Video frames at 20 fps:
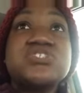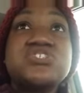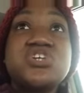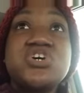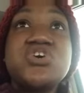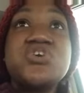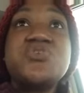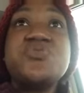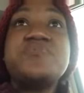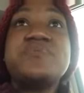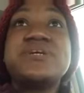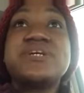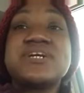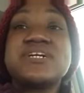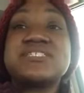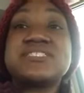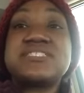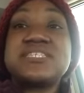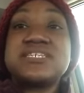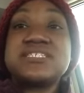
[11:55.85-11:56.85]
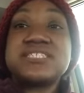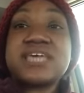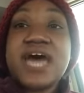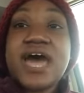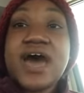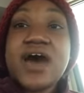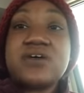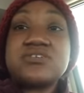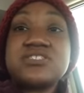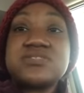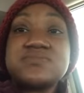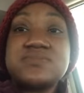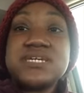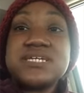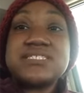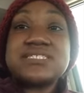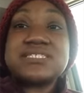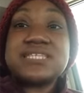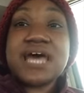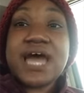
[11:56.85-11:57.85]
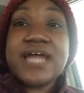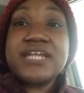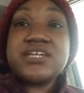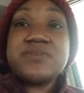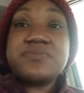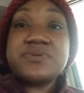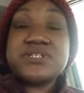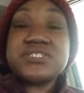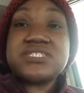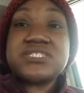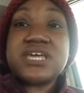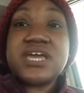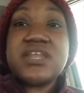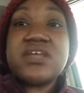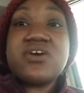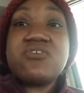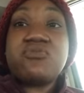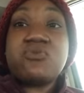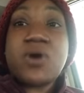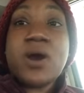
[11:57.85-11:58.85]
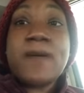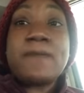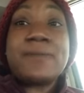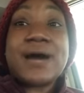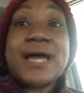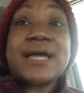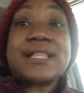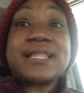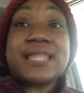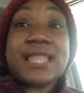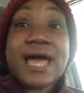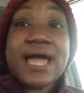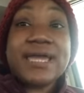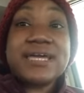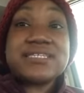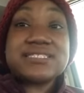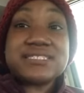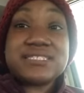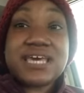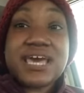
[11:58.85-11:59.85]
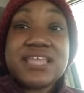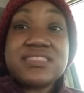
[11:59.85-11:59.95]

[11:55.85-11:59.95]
Two, because this house meets 90% of what my client said